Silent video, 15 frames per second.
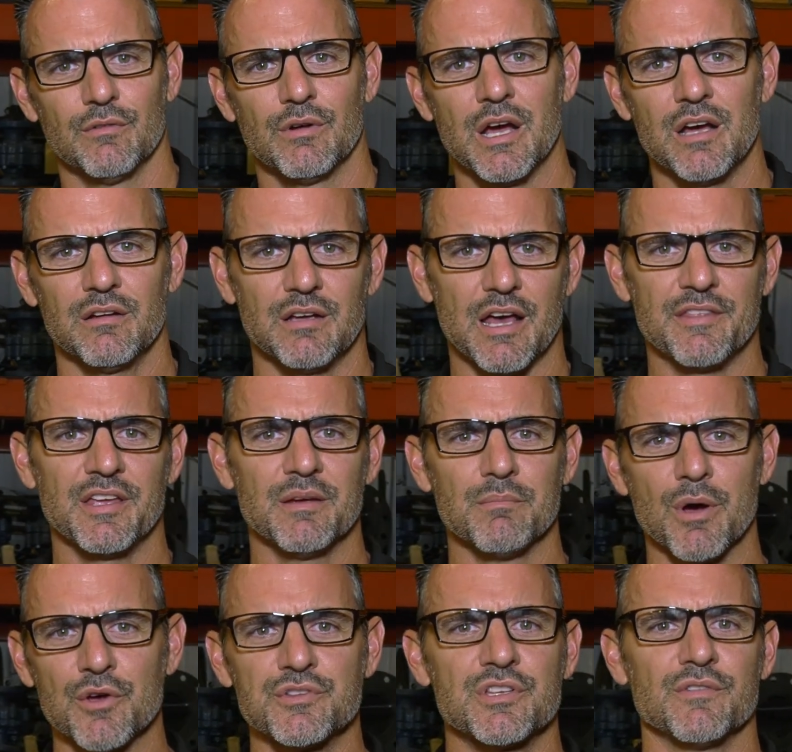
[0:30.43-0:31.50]
Well, I think
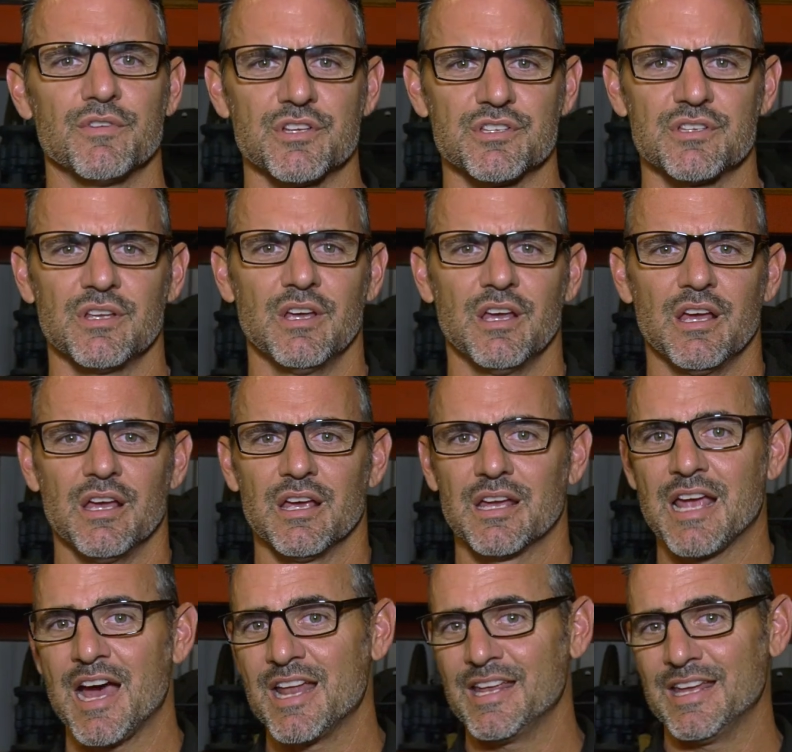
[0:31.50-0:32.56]
most of us
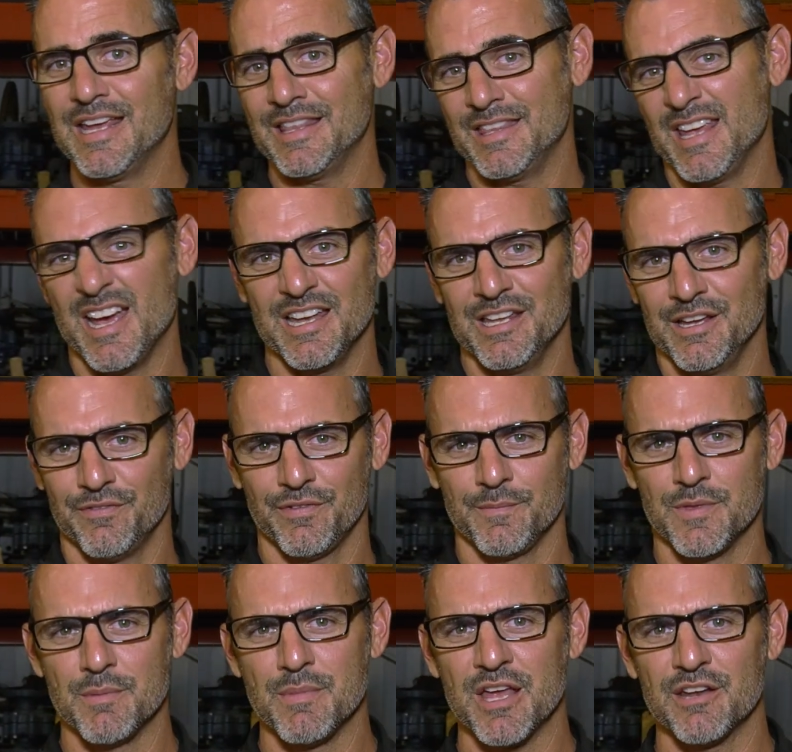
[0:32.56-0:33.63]
kind of get the idea
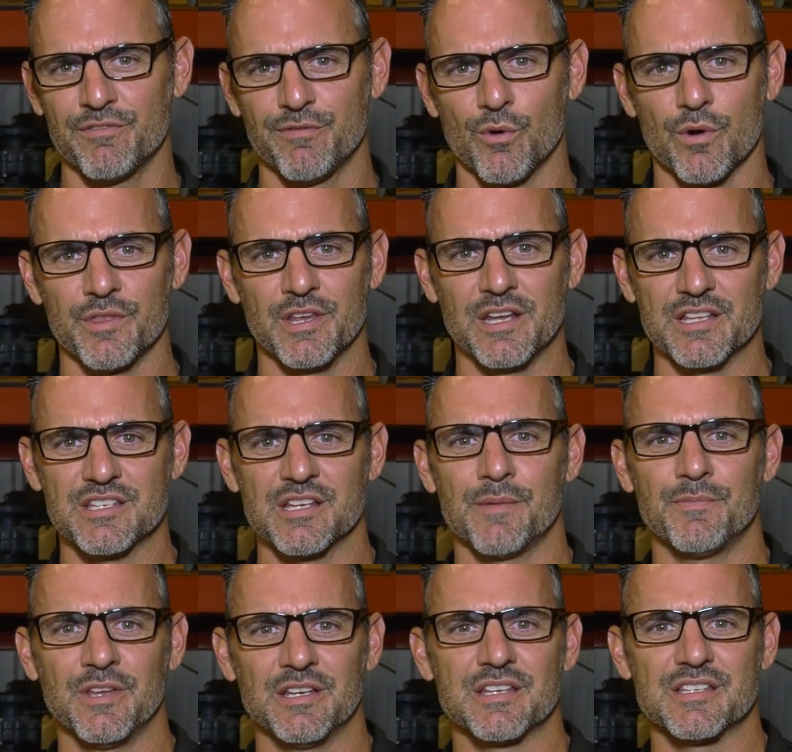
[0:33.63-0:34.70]
from the metaphor that it's
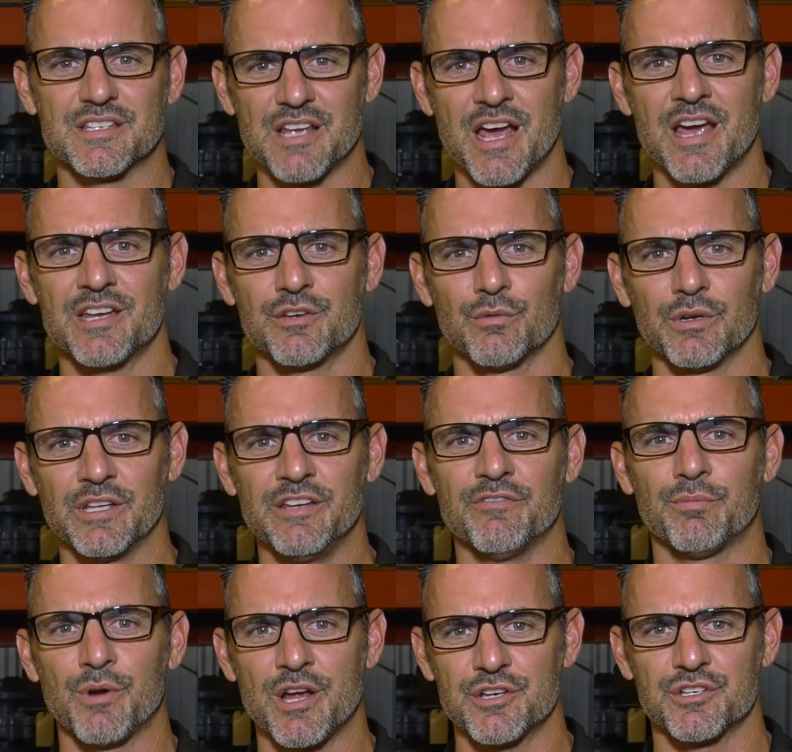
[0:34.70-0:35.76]
something designed to
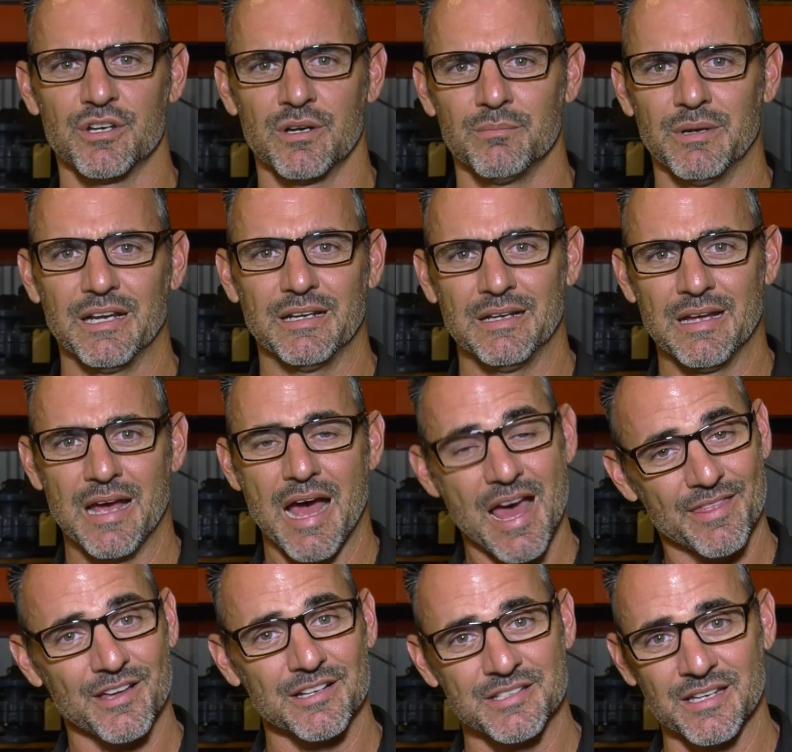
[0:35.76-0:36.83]
relieve pressure, but
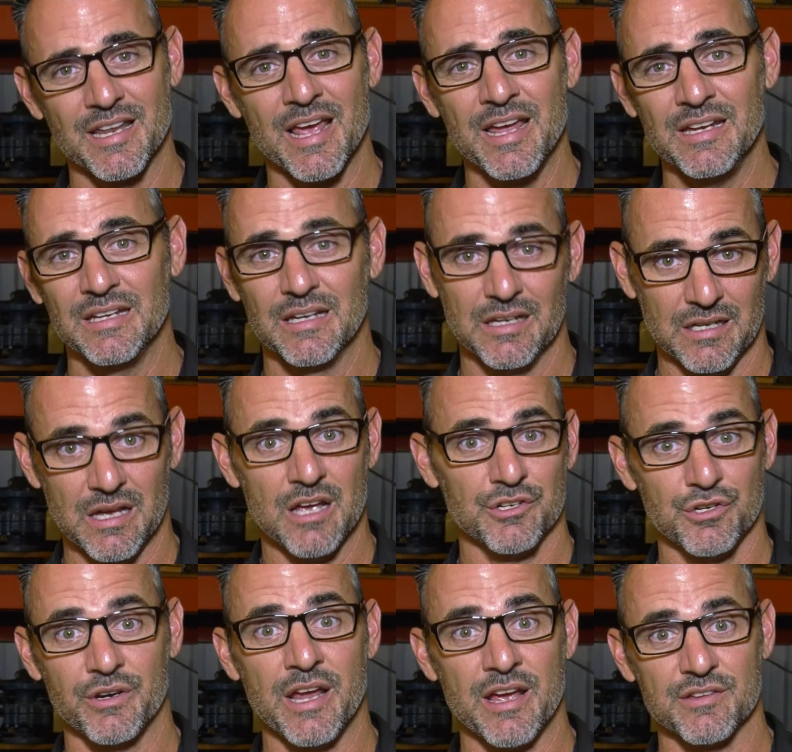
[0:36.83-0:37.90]
I thought today I'll
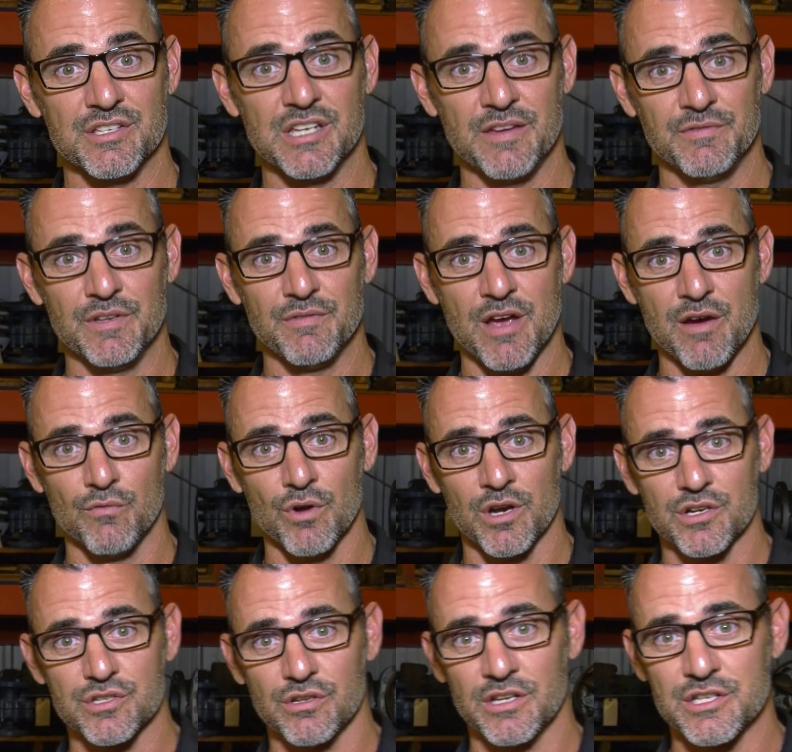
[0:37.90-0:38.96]
show you how a safety valve
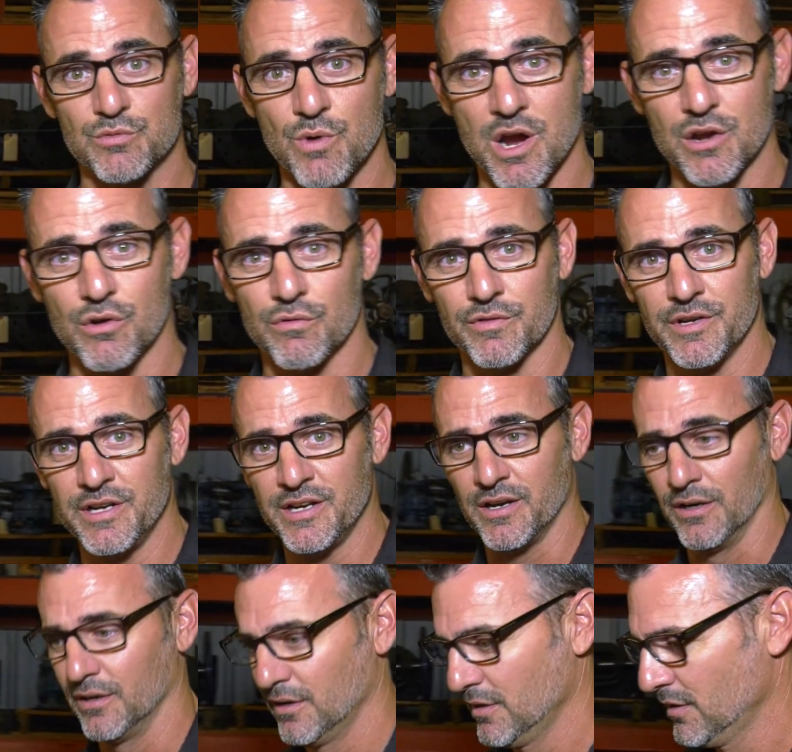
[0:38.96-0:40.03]
works. So let's walk over here.